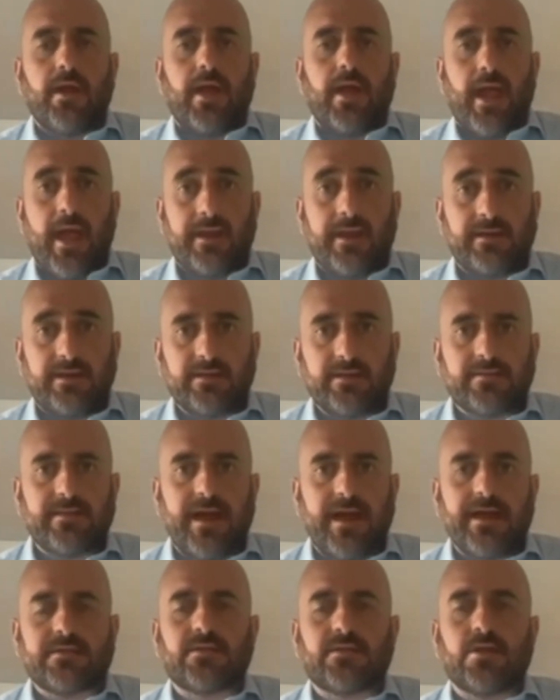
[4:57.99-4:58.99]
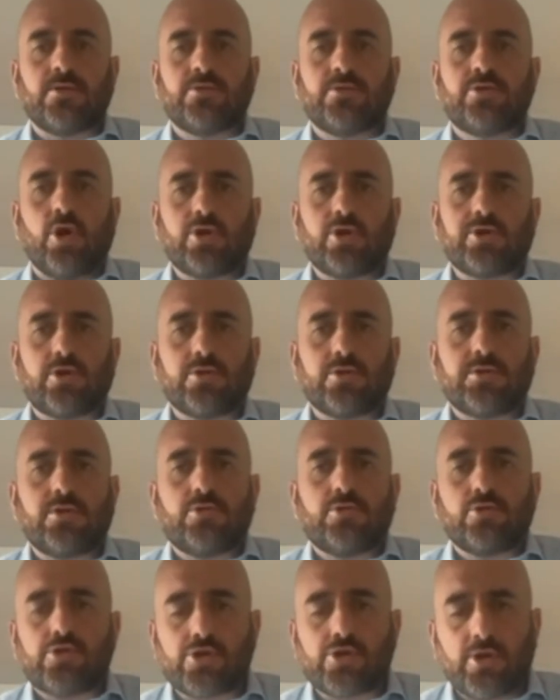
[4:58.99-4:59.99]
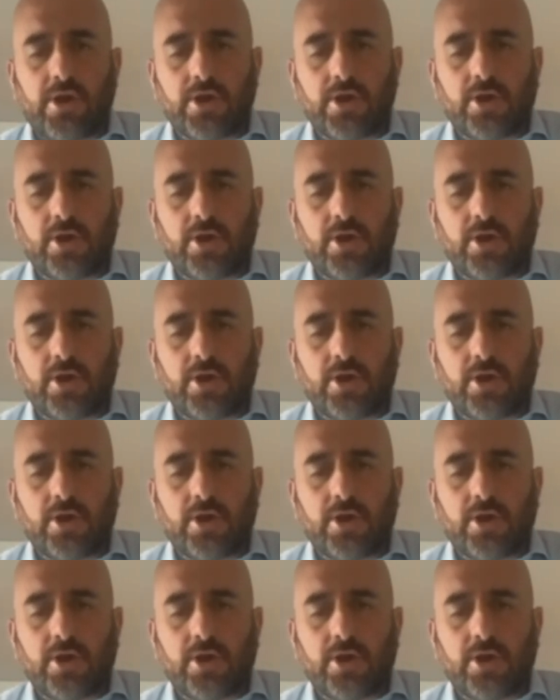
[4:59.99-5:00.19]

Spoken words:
and is that those constitutional